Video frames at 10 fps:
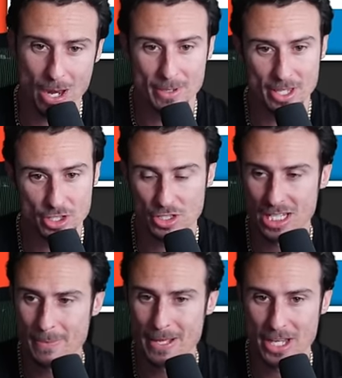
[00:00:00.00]
I mean, there's a
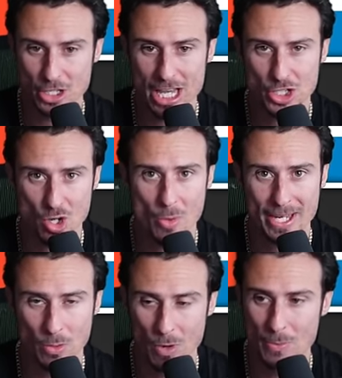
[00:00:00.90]
team that they, they show they
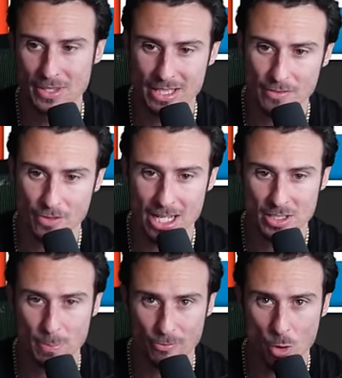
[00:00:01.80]
can win with defense
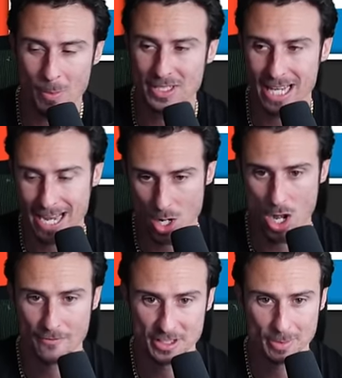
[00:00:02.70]
performance and
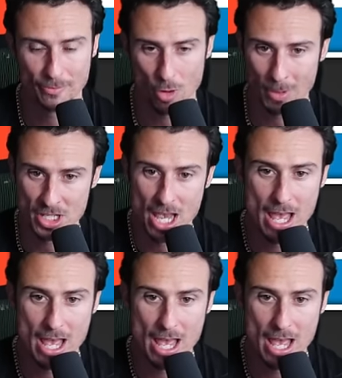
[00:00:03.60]
offense performance.